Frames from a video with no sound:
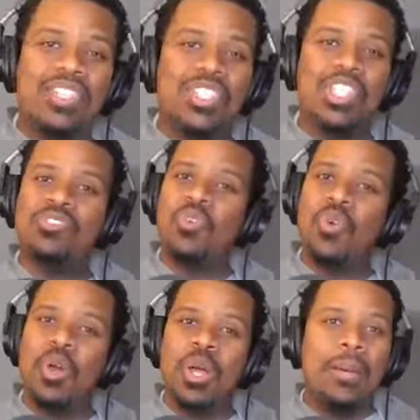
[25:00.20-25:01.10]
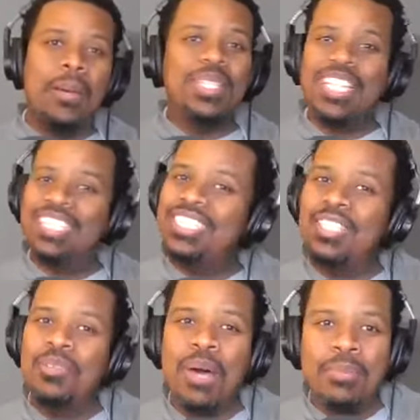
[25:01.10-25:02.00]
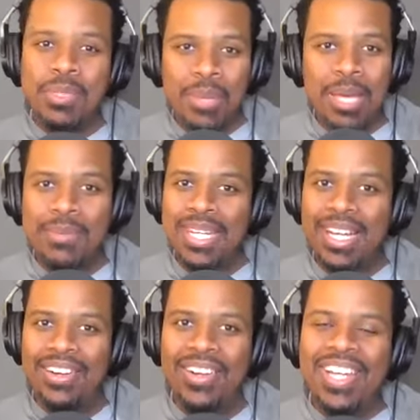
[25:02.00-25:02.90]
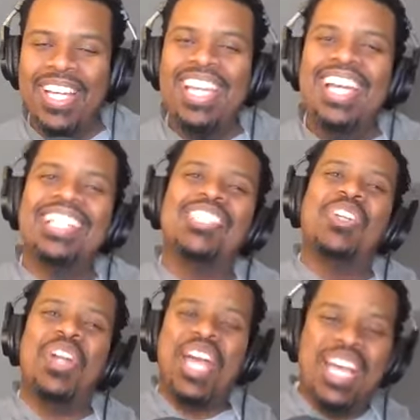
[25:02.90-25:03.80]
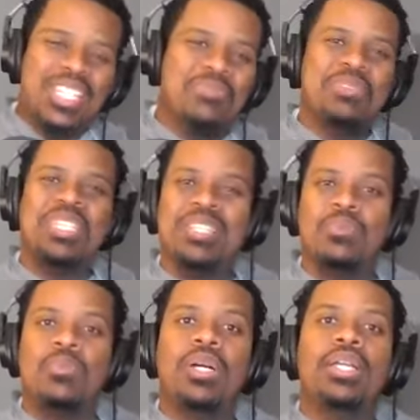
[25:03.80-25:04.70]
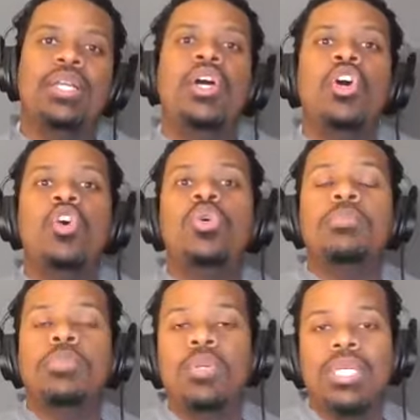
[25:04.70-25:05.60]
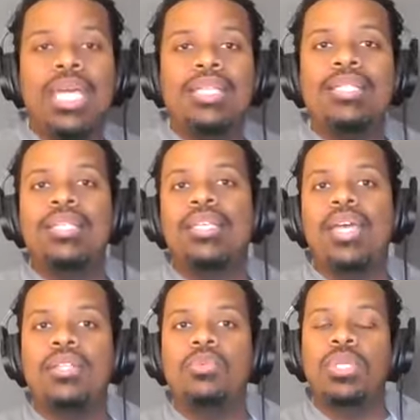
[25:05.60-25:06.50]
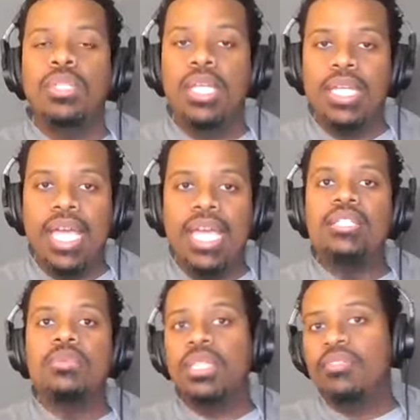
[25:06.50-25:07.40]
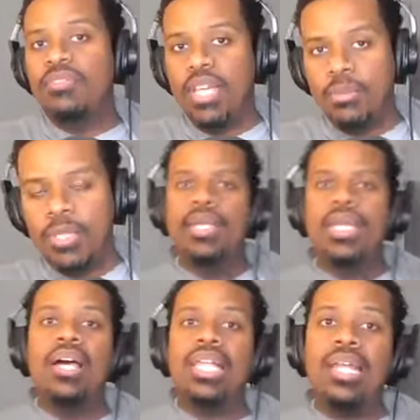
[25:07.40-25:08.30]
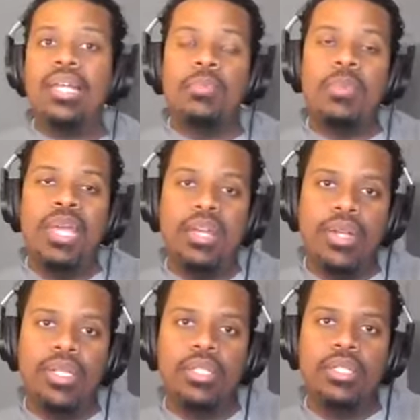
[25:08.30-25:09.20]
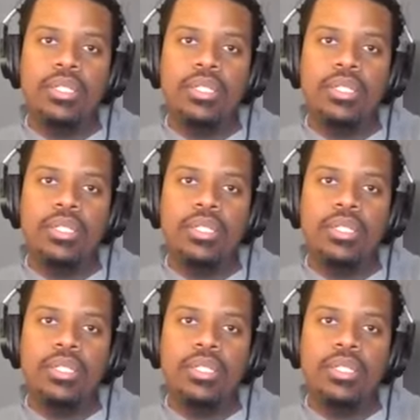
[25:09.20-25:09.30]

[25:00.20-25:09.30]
6'4", but that's still mama's baby now. And so there has to be someone who communicates and engages with the families. Now, a lot of the parent